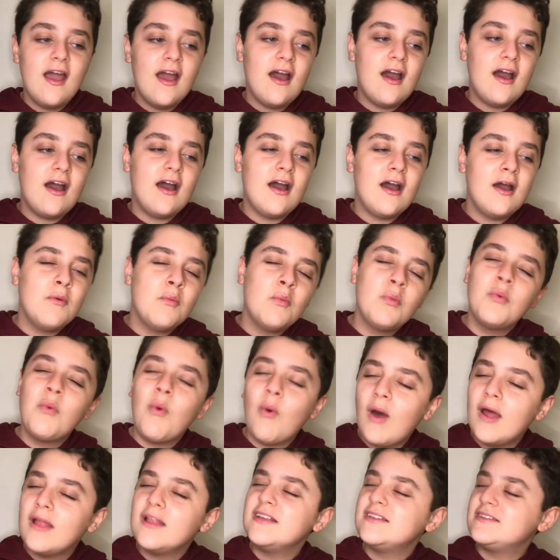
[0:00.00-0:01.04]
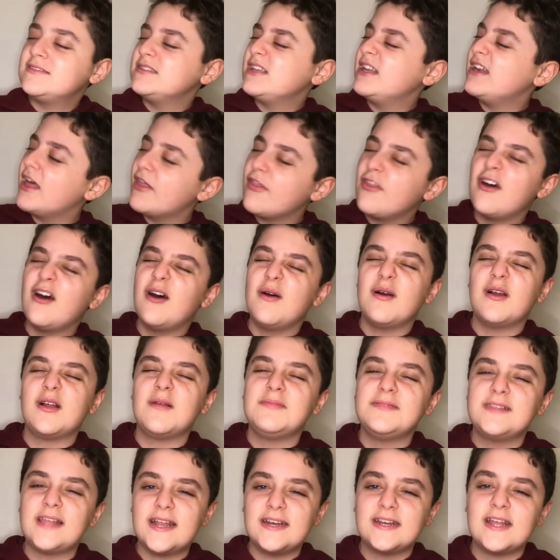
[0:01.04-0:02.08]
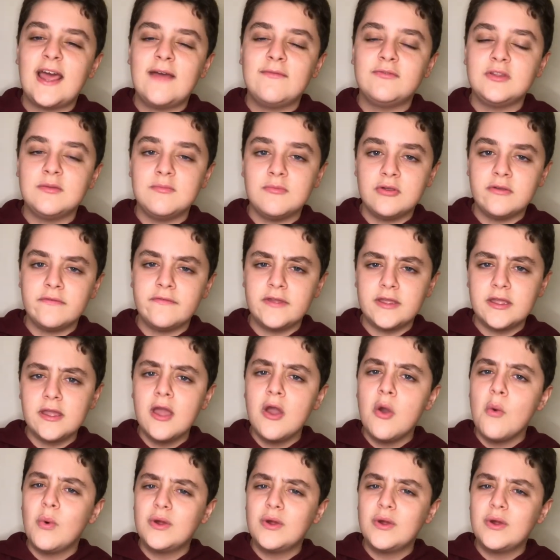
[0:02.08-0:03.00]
uh, what is another complaint I have of the movie,